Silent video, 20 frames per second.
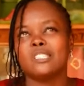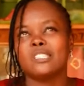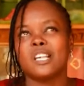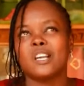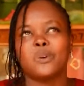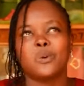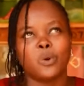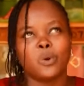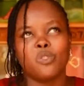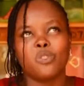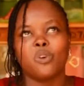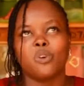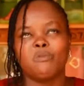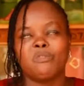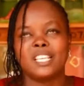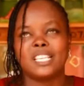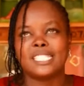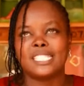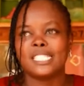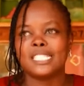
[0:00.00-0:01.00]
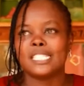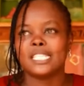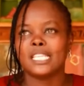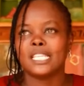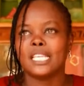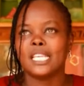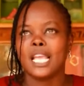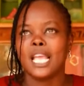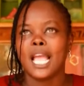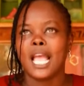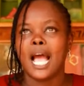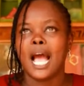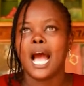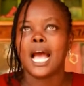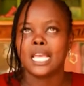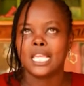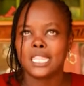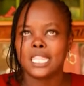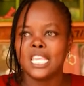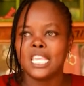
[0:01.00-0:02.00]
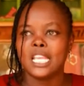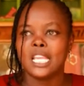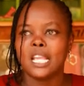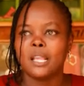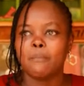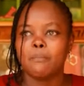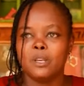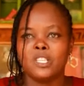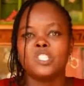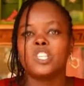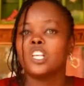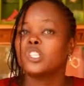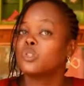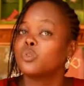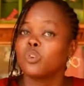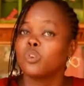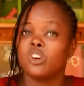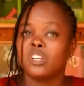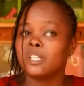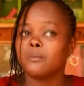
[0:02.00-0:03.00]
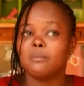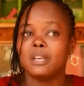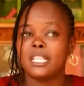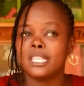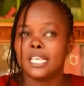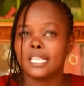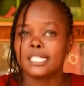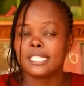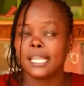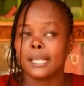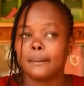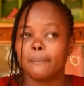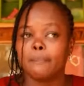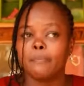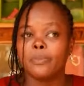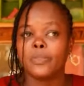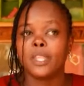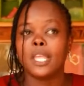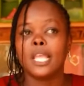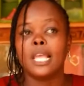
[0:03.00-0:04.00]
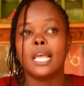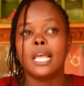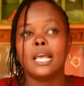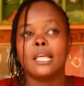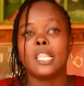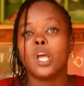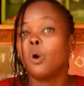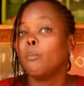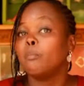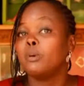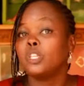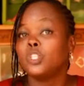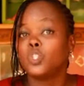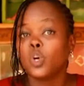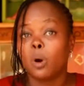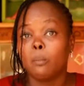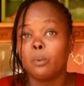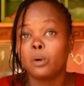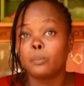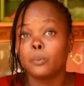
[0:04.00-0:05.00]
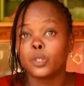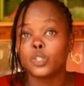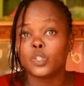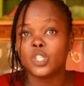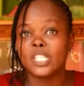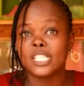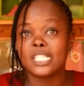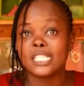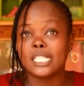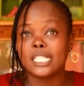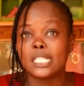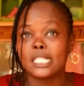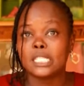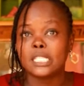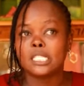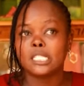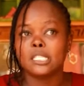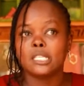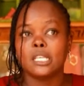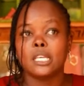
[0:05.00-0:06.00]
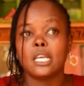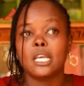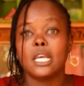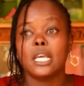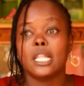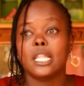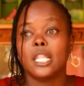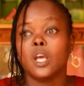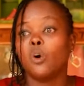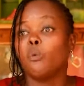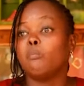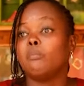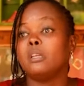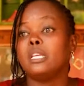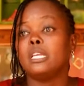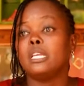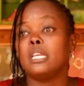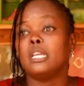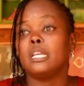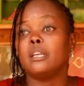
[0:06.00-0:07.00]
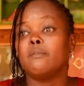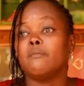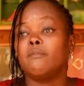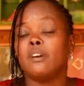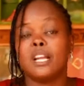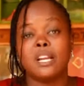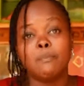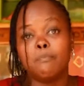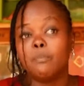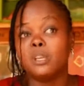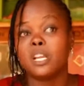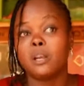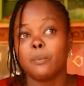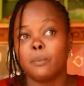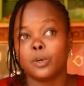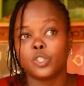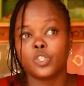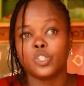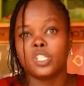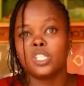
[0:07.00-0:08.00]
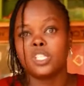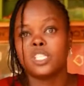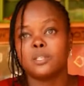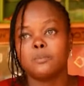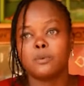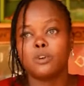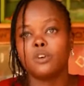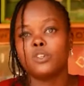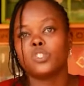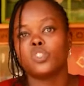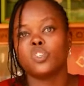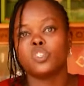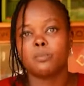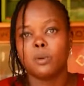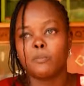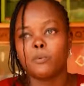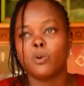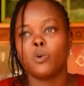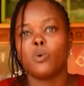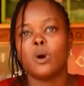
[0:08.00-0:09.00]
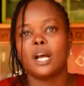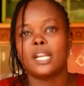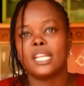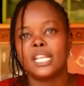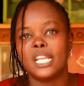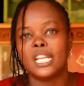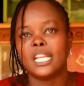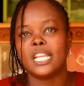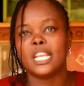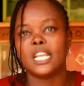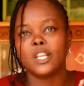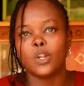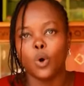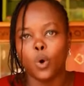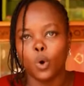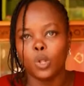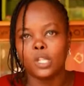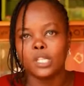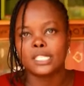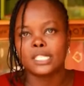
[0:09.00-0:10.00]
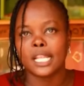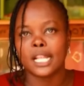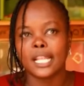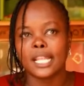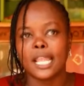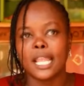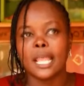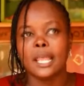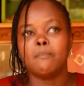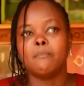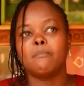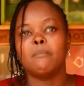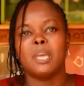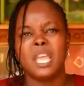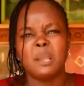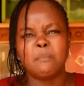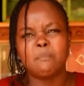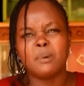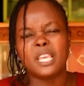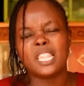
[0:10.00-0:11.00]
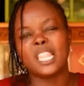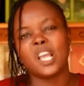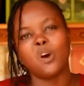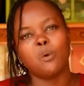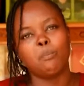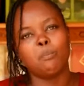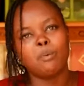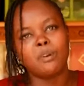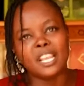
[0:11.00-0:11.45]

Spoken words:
There will be job opportunities, there will be very big opportunities, because those people who are dealing in wholesale, maybe they will bring it in Arua and will not be spending transport going to Kampala.